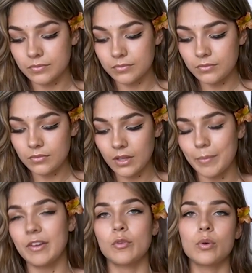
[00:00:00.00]
I
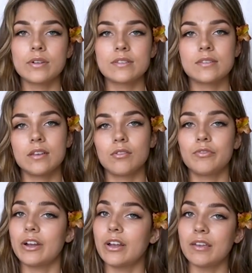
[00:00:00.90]
mean, of course, it'll
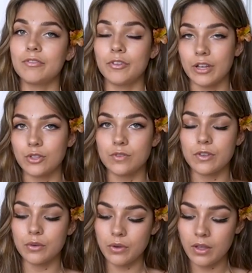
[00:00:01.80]
vary for each of
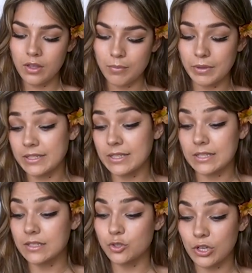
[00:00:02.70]
you because this
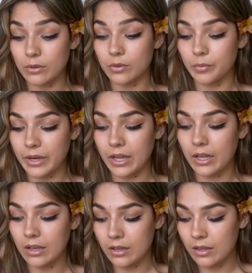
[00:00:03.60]
is a general
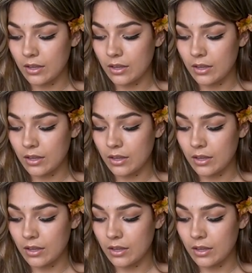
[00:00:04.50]
reading.